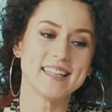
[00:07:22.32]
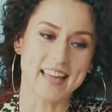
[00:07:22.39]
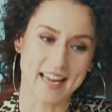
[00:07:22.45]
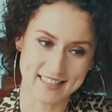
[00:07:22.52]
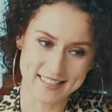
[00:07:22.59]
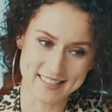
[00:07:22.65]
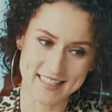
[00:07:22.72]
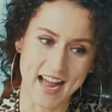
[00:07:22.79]

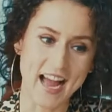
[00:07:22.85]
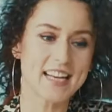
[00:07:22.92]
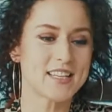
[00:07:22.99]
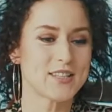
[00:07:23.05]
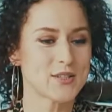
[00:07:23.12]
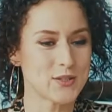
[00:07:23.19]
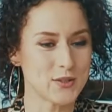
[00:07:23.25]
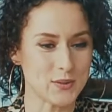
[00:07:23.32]
Yes, I
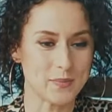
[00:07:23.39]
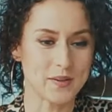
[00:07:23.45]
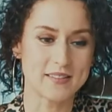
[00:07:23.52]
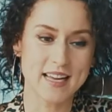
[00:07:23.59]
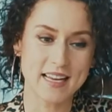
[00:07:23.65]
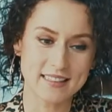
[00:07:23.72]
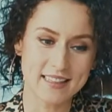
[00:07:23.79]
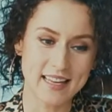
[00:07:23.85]
did too, but
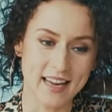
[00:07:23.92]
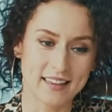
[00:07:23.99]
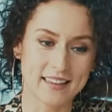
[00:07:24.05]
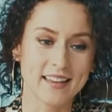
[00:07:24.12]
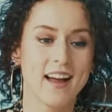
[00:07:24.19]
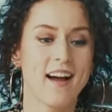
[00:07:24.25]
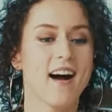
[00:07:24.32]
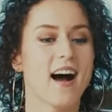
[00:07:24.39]
yet
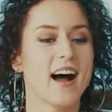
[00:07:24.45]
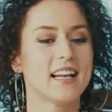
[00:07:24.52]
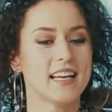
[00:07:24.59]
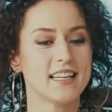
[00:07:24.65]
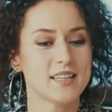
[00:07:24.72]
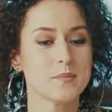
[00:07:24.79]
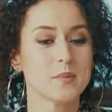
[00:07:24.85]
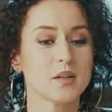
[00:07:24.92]
again, I let him